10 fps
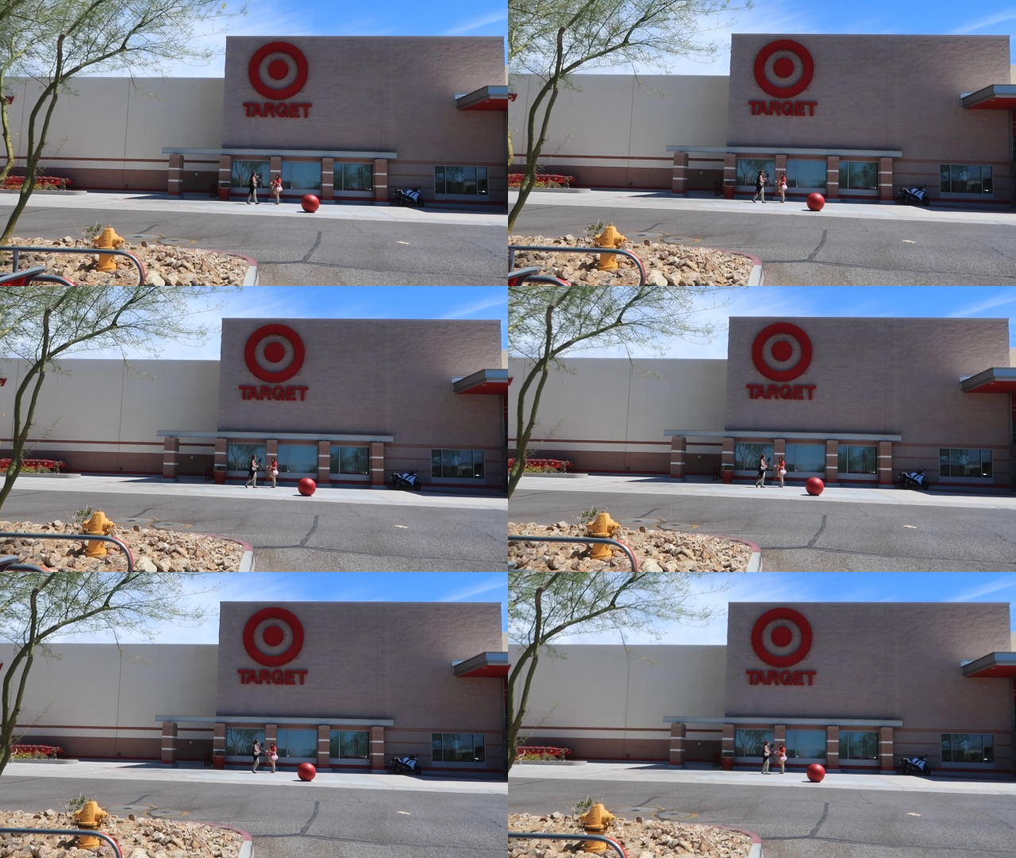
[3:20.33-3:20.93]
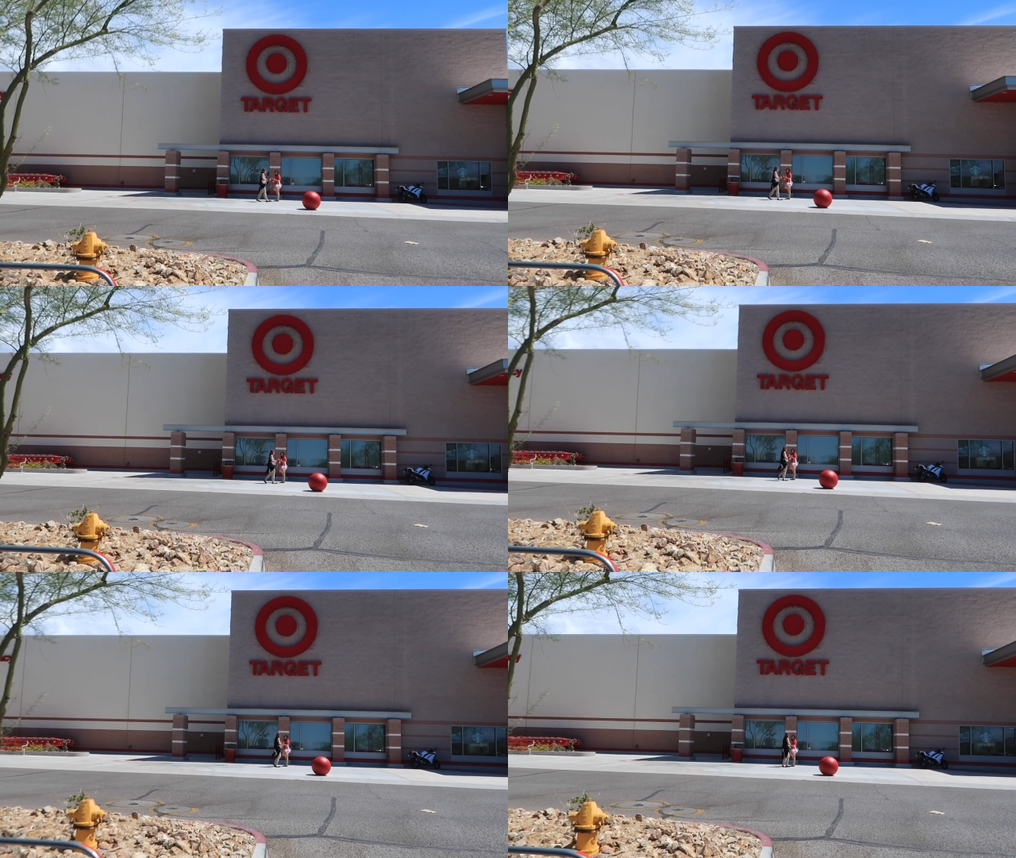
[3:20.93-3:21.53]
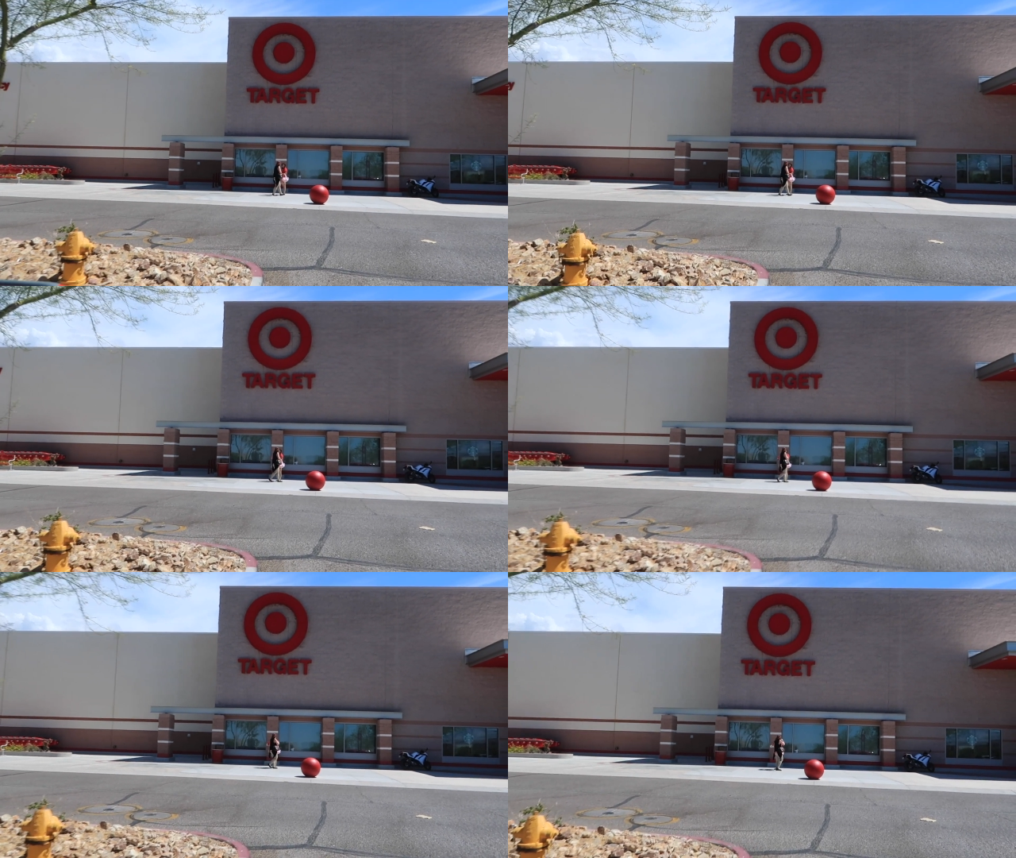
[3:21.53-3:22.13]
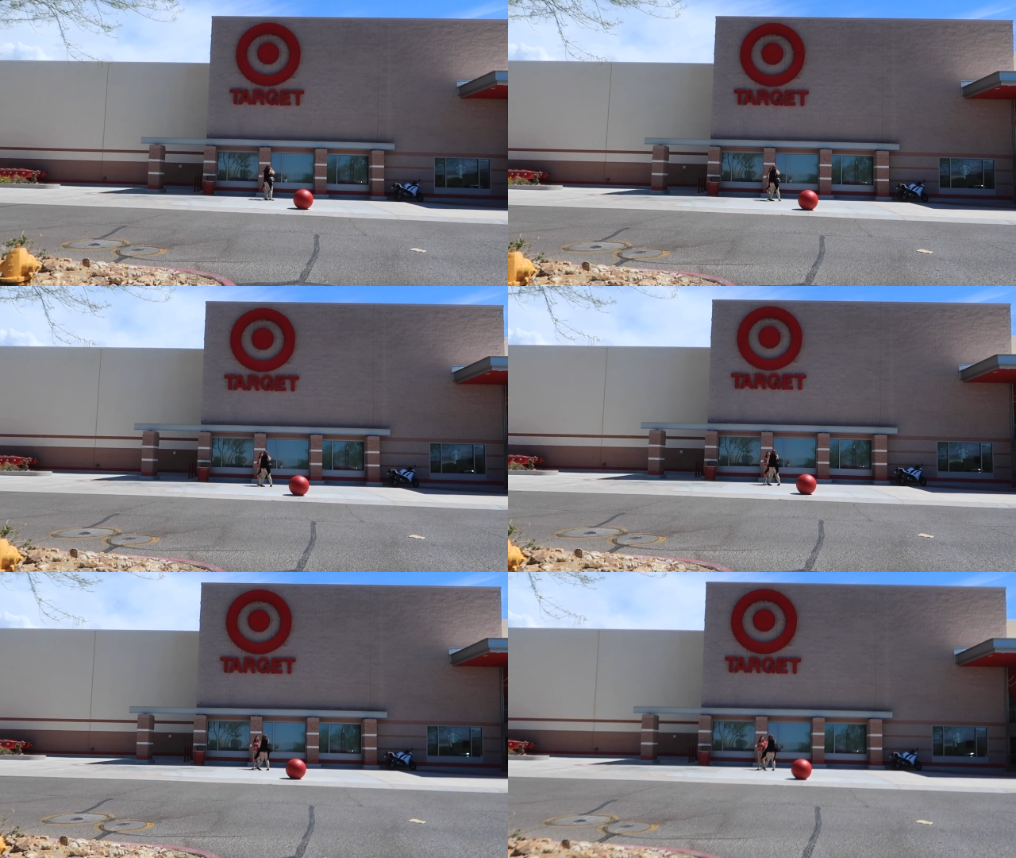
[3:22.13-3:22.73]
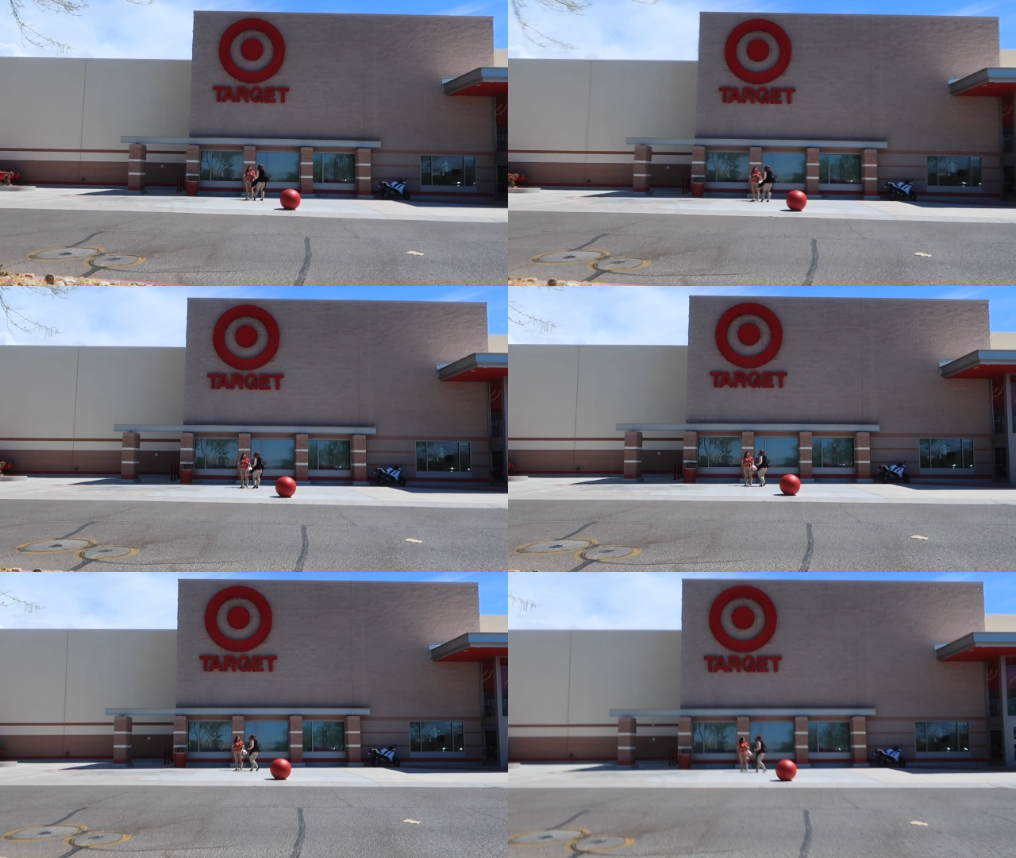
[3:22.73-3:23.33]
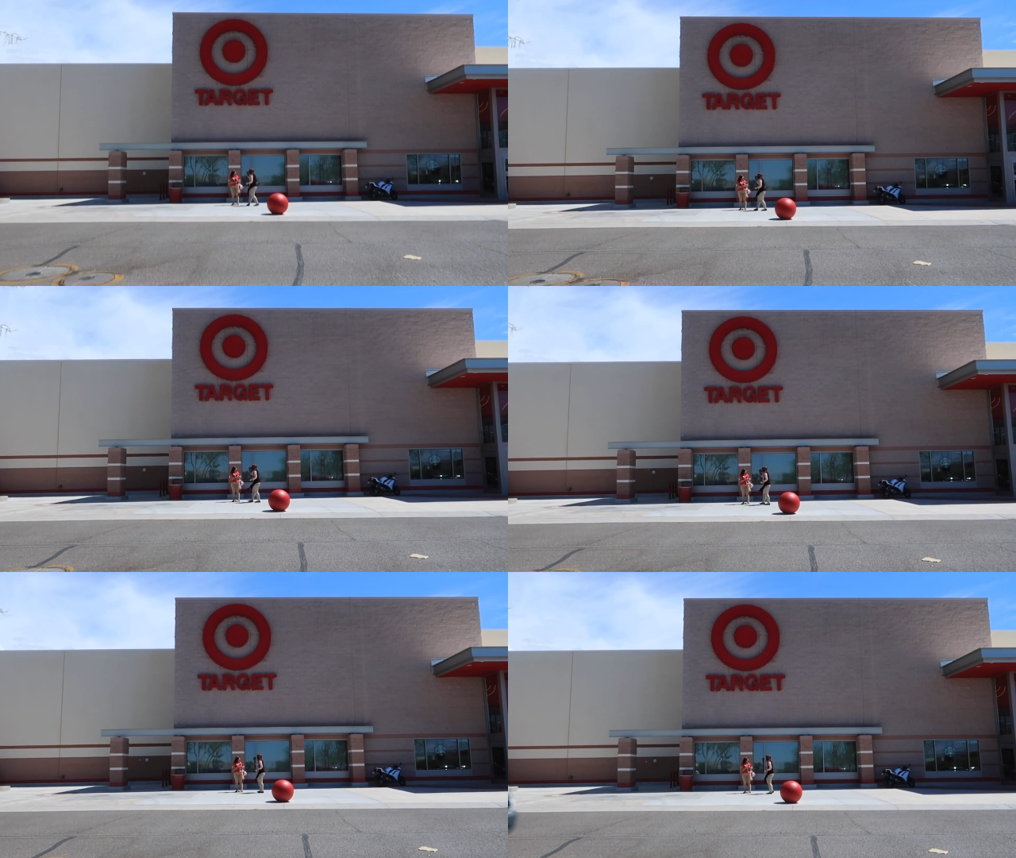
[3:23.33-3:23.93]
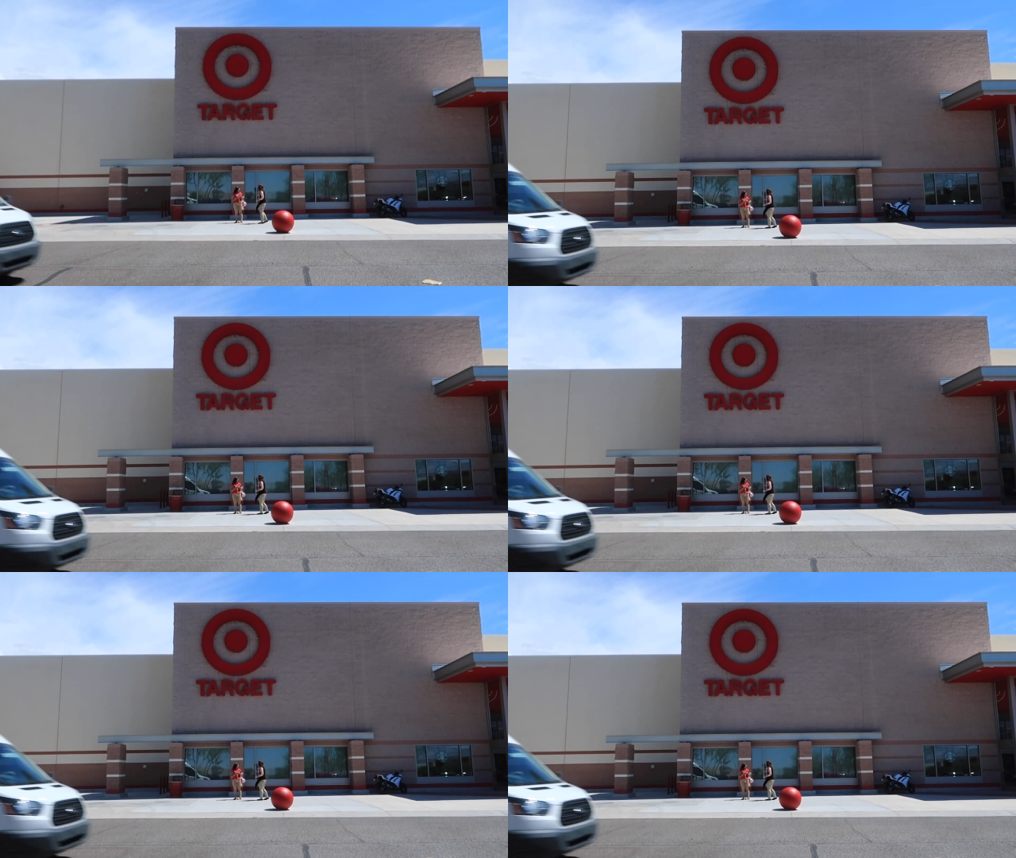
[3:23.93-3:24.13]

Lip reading: Nobody's mouth can be seen.